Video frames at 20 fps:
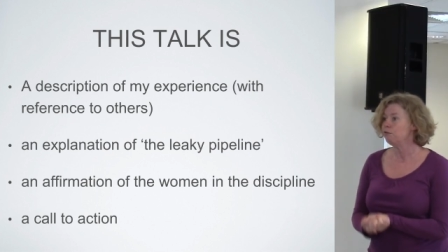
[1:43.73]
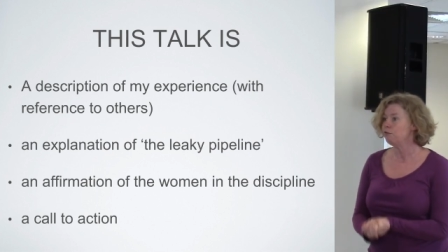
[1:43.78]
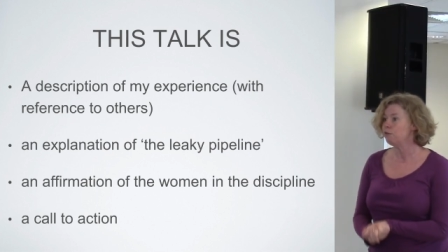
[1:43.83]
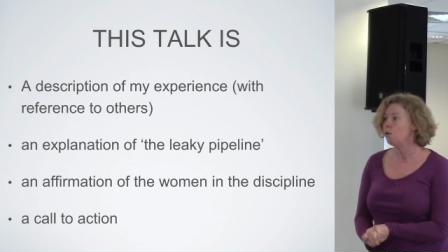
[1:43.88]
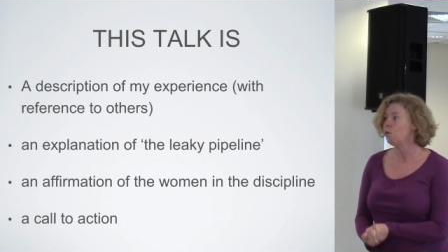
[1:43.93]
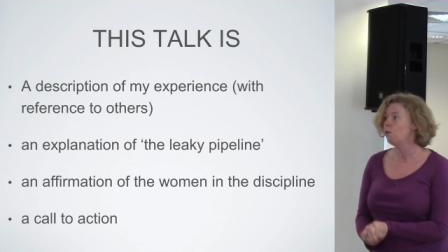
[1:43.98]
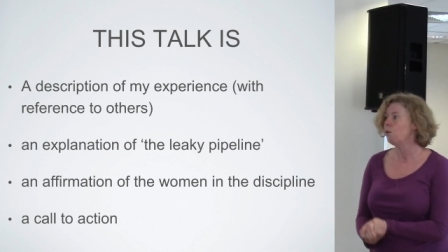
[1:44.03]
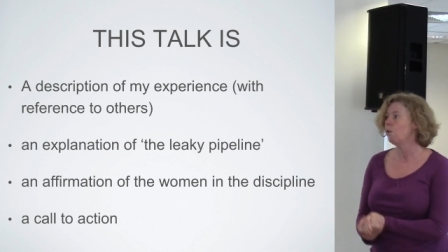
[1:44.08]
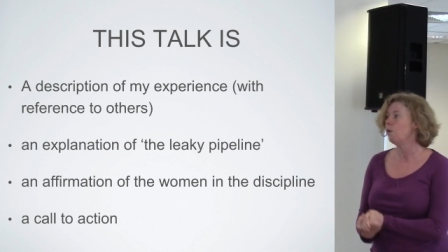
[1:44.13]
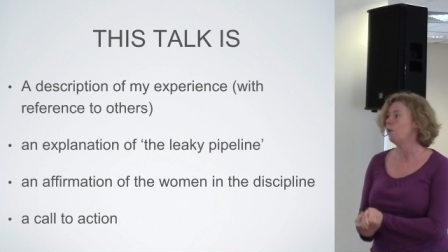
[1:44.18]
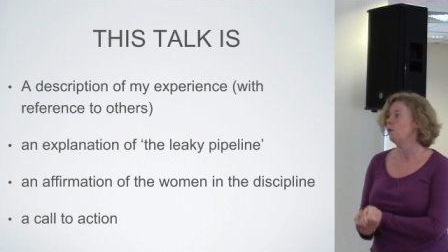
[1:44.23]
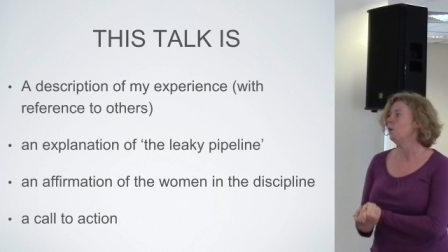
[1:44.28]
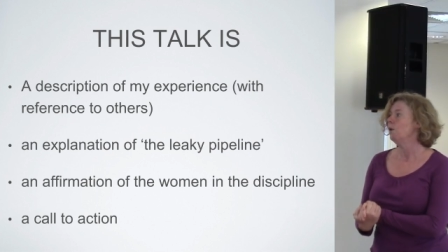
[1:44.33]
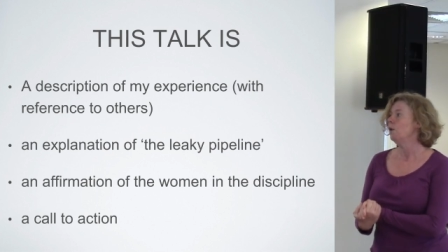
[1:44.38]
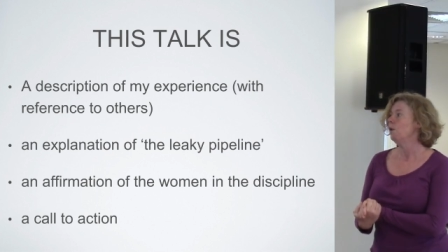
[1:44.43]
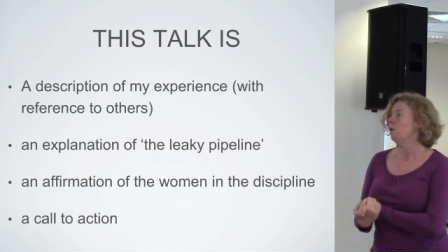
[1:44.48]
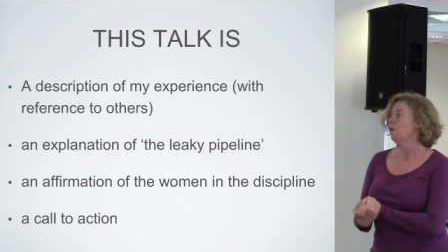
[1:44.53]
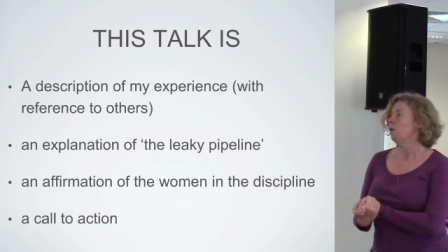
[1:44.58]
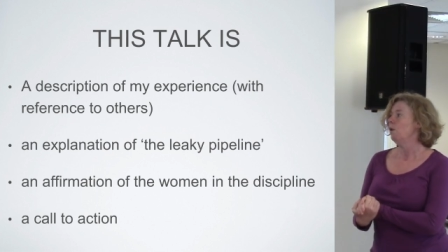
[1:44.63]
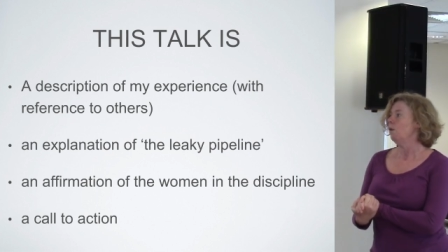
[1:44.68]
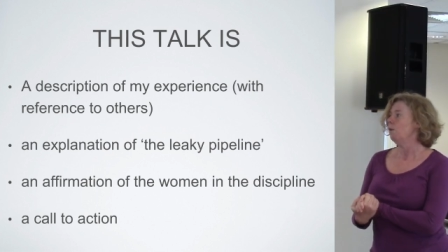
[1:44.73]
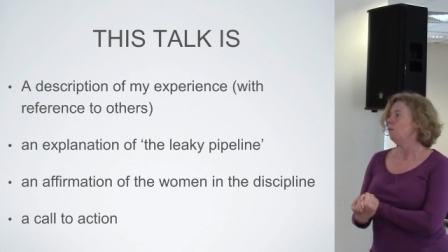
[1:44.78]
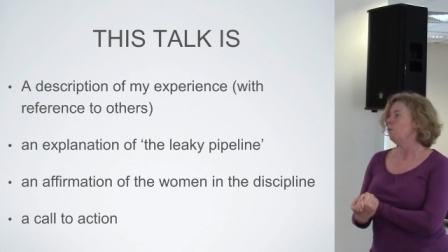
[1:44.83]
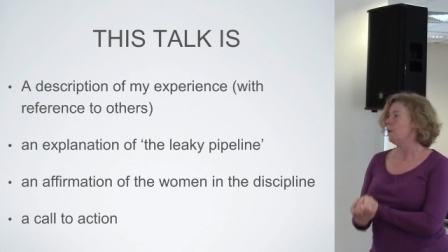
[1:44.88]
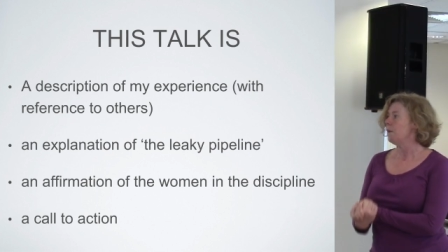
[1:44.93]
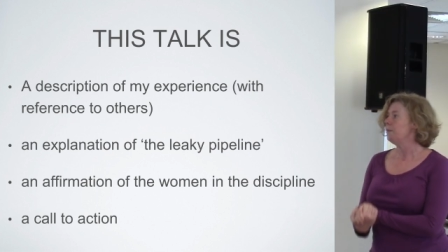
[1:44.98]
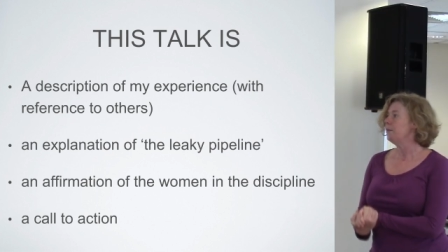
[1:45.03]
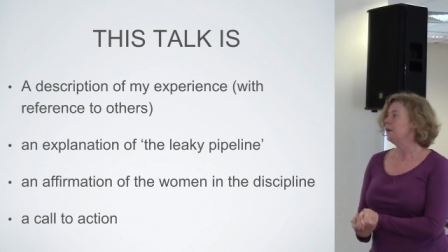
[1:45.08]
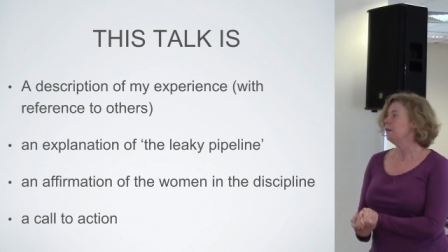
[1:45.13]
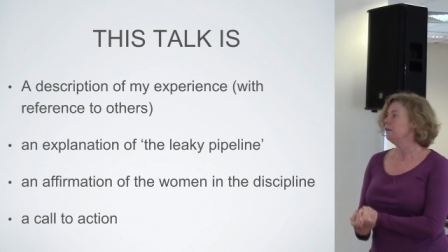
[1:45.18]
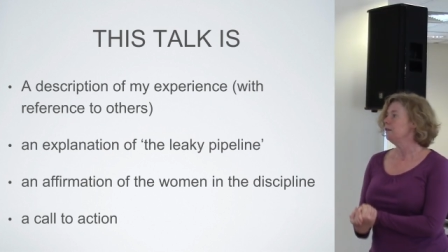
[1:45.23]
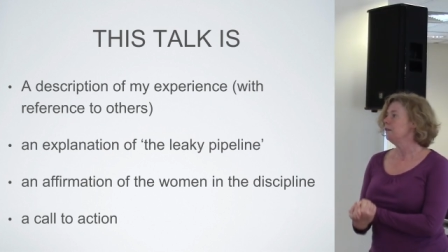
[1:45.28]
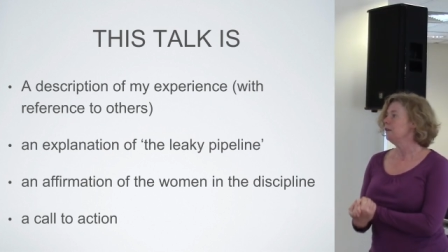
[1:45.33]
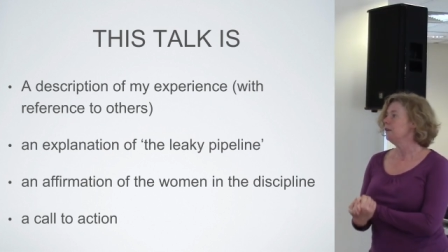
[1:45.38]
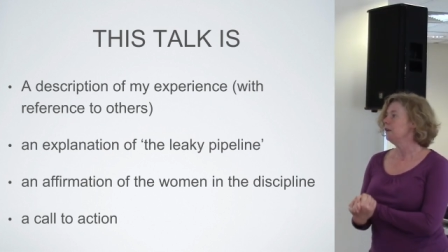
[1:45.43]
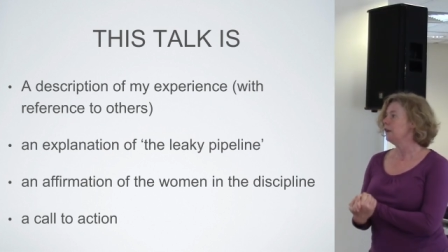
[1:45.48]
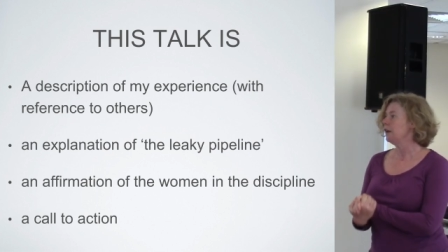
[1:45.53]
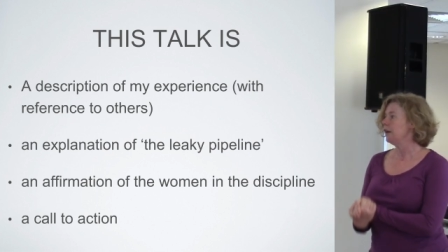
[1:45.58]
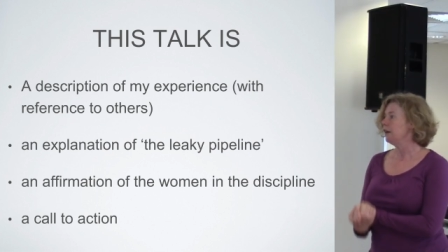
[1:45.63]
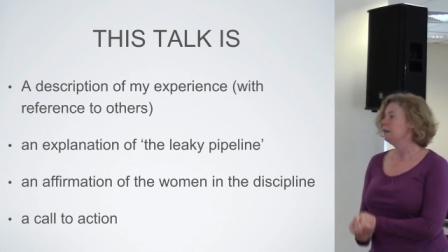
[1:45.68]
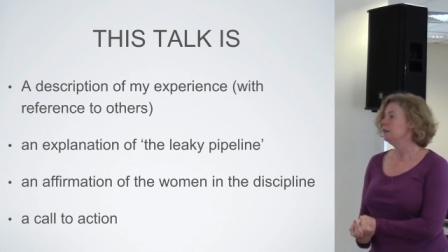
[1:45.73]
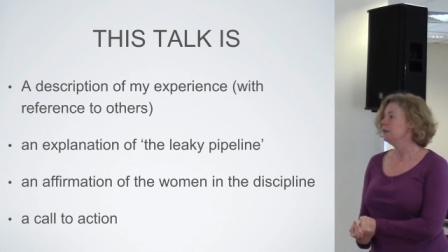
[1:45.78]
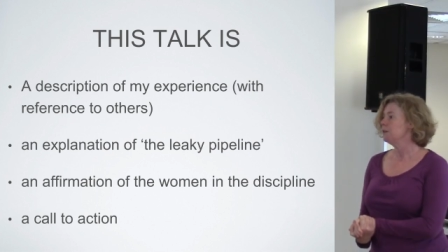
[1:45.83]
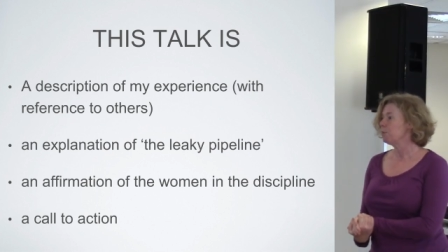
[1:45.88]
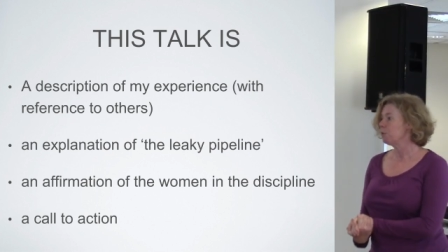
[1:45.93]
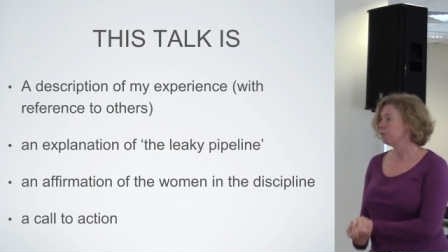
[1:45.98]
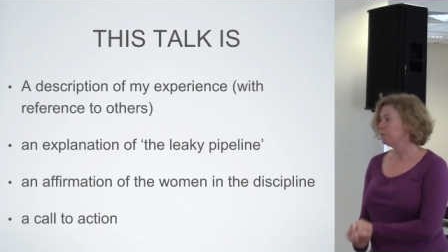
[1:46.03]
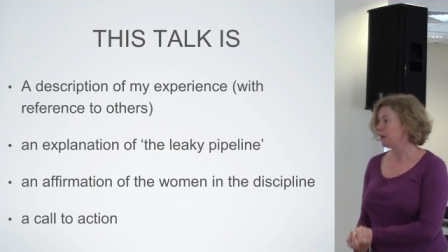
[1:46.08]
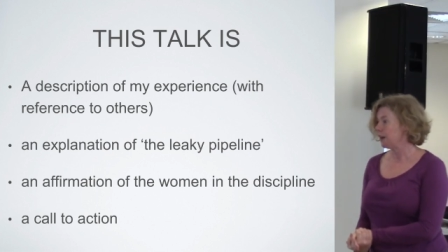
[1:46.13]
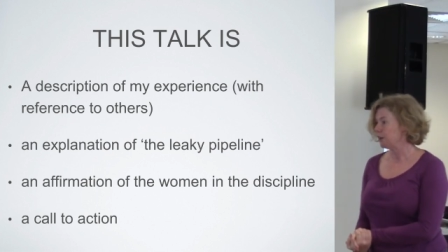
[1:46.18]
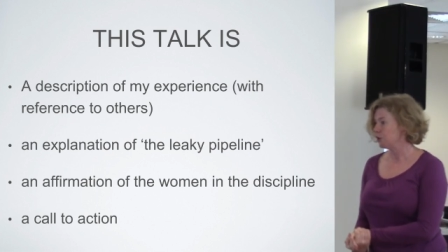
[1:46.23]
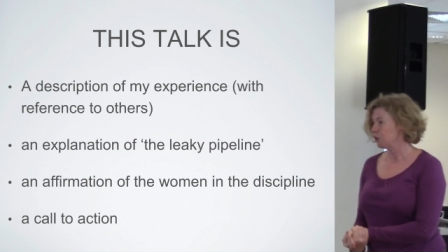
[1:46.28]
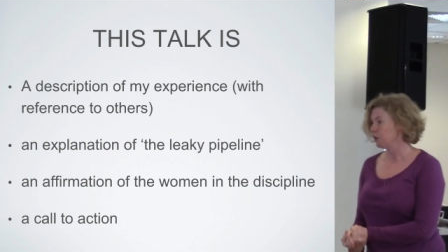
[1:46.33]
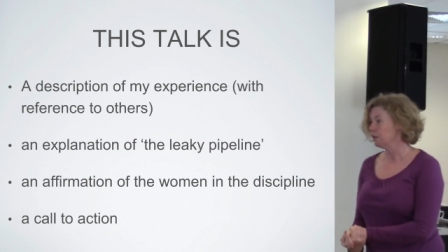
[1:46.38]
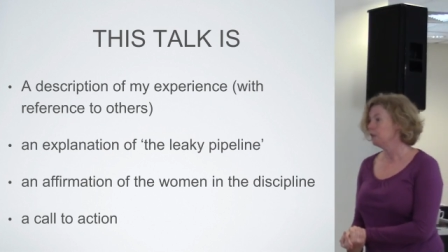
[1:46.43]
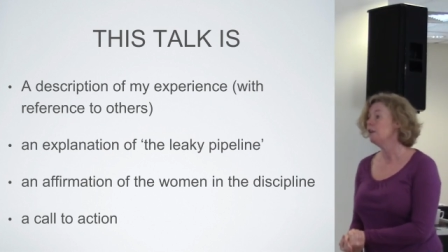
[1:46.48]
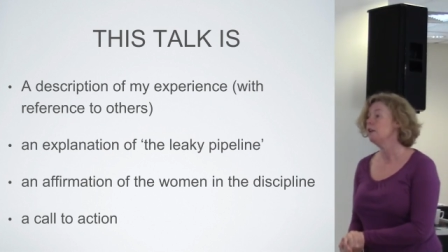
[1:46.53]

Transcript: for women in the profession,